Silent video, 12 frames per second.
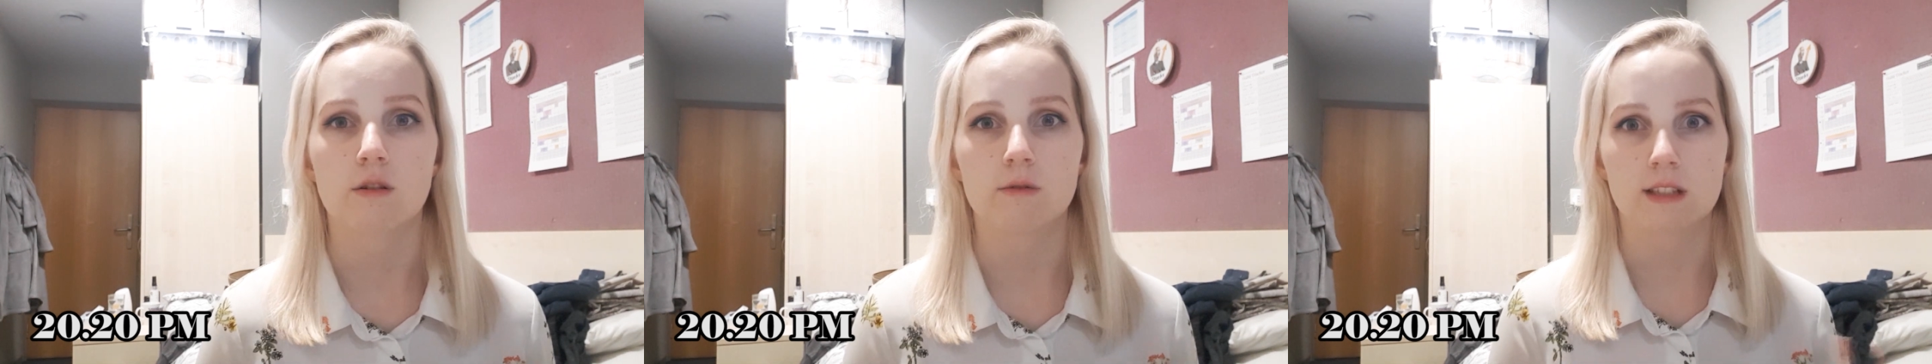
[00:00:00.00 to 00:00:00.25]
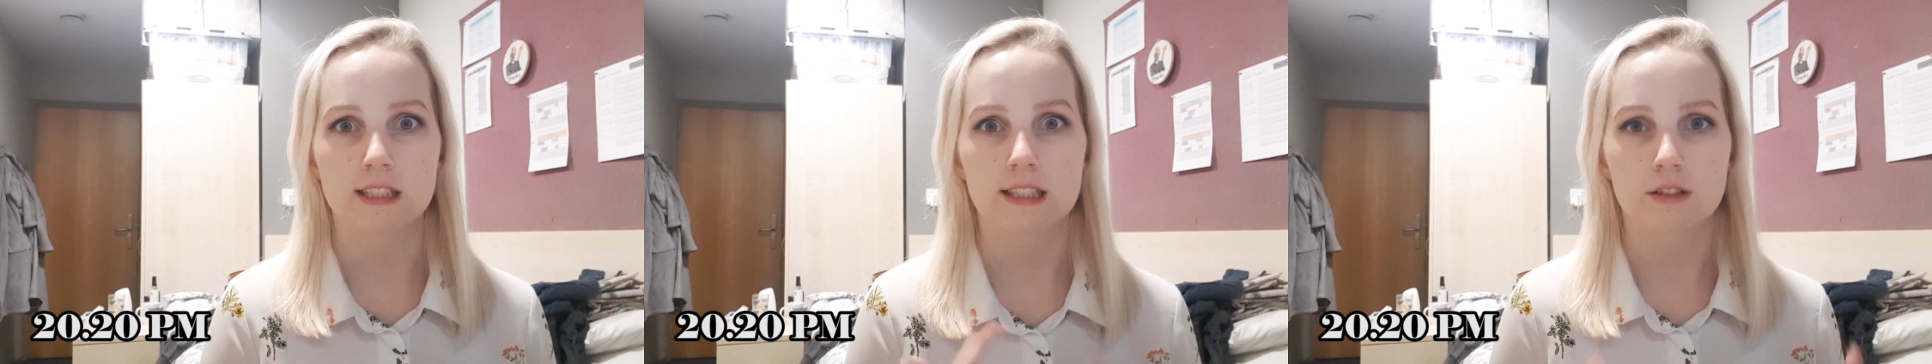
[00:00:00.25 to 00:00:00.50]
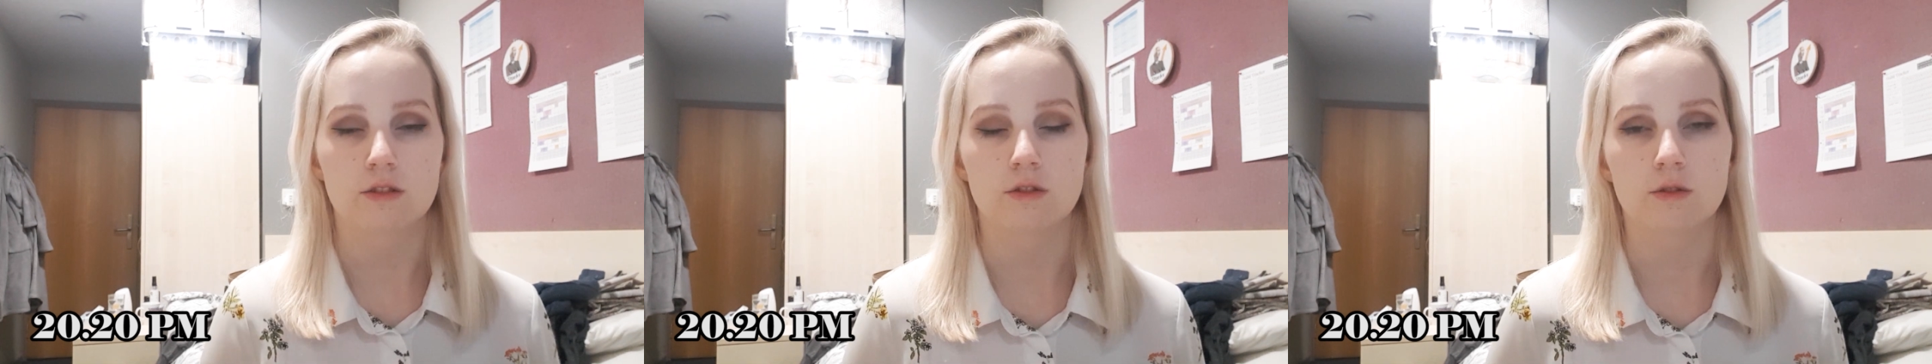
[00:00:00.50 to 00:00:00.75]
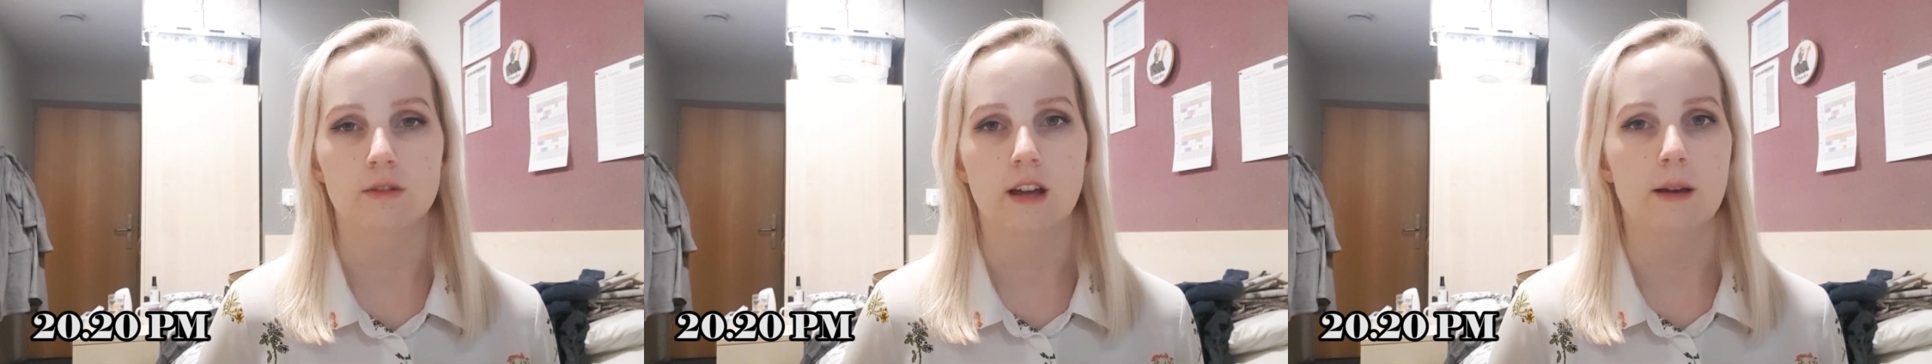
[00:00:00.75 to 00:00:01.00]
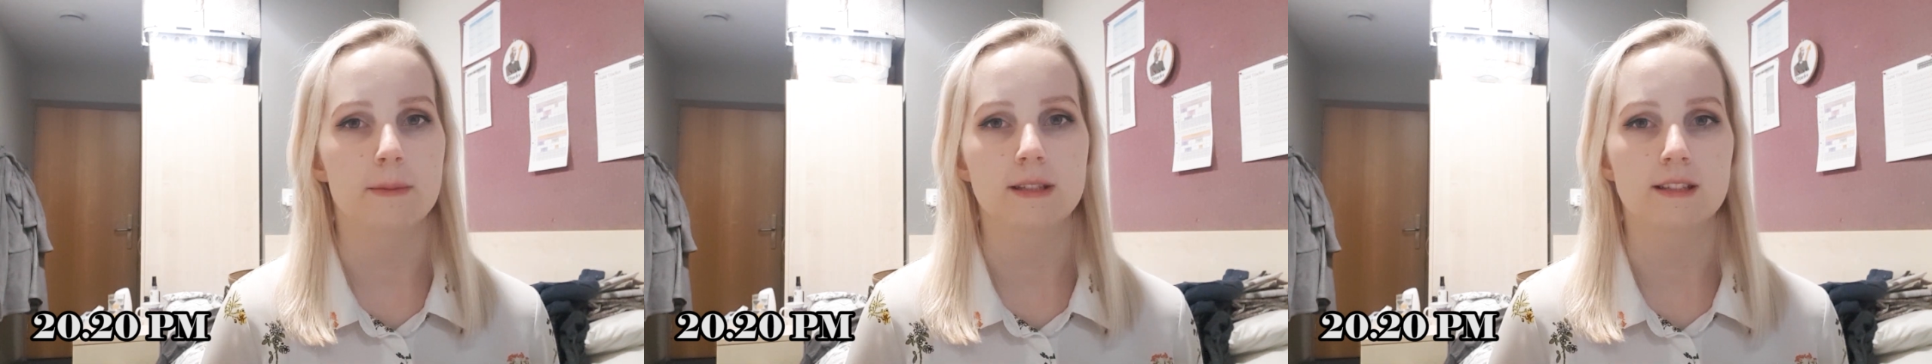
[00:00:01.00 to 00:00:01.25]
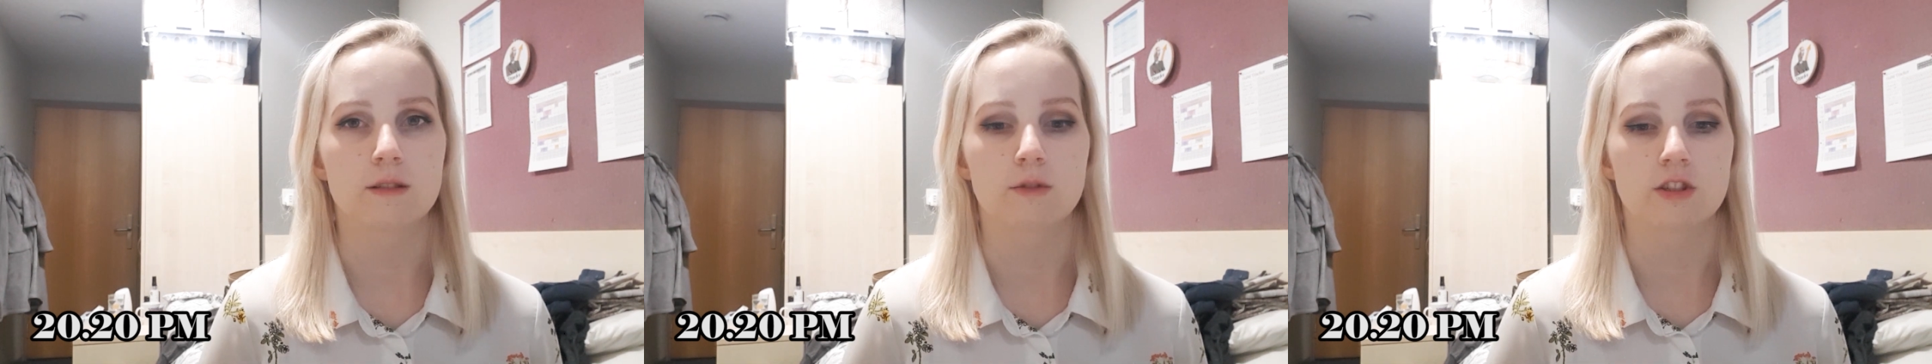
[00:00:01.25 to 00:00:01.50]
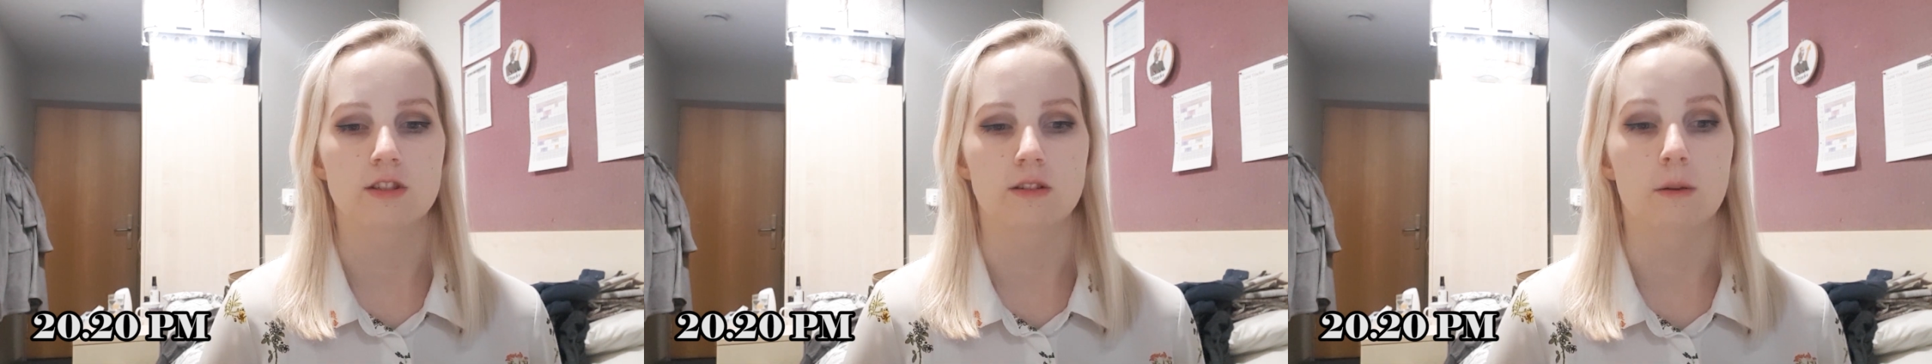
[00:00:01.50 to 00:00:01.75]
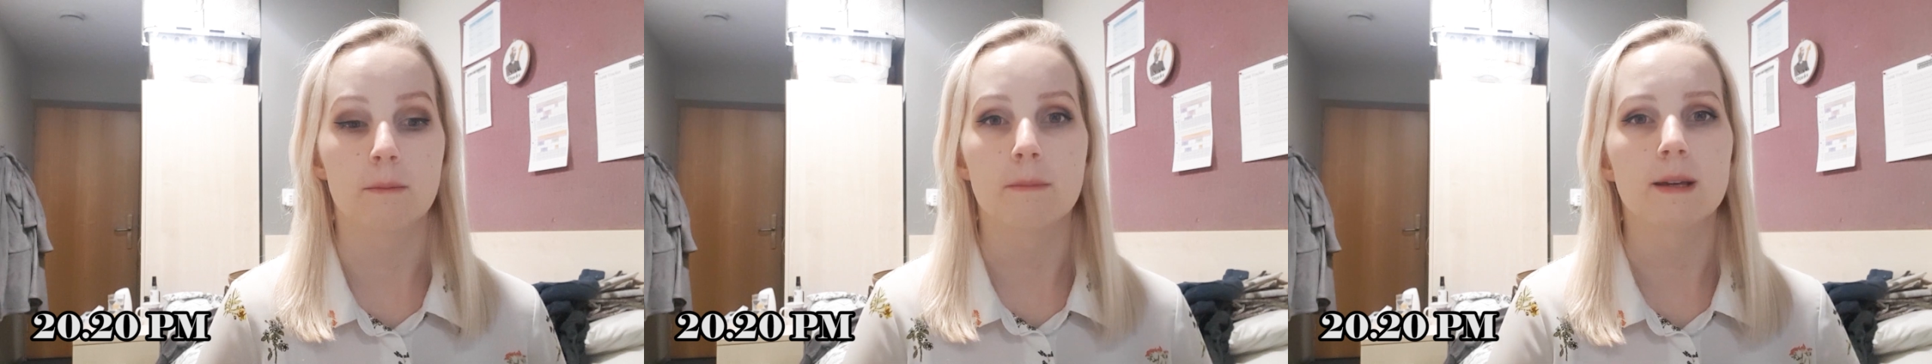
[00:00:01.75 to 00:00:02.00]
related to diabetes, which is
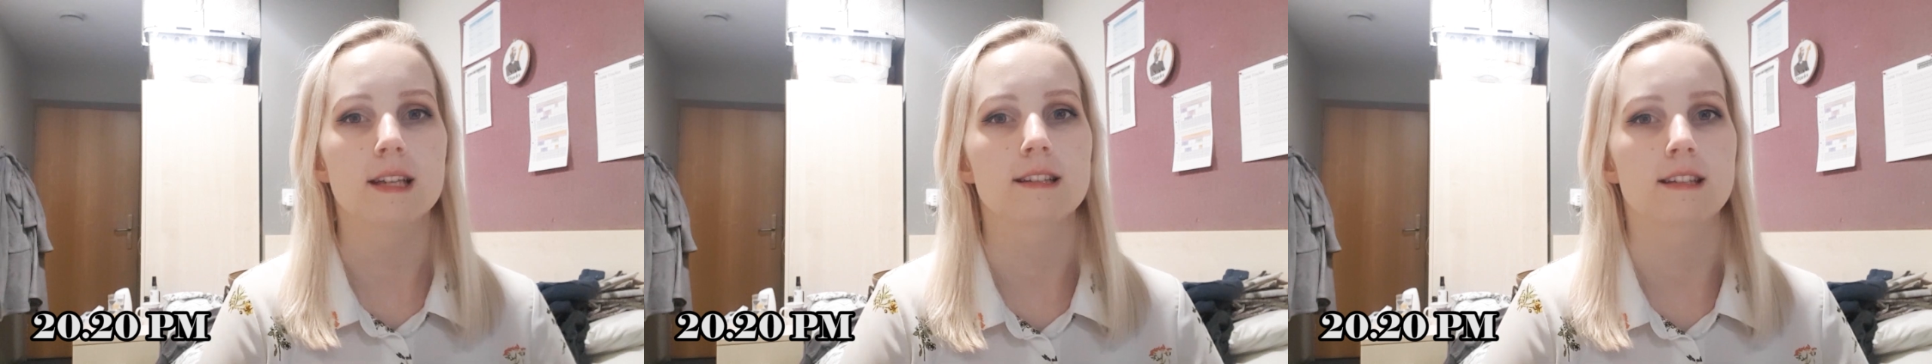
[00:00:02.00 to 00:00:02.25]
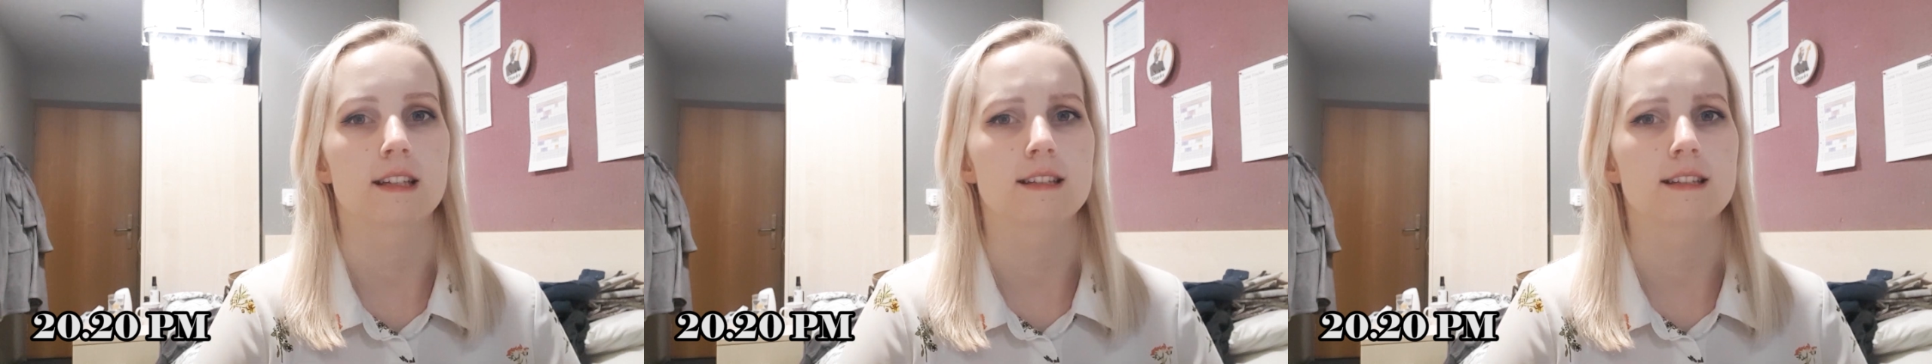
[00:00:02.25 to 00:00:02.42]
amazing.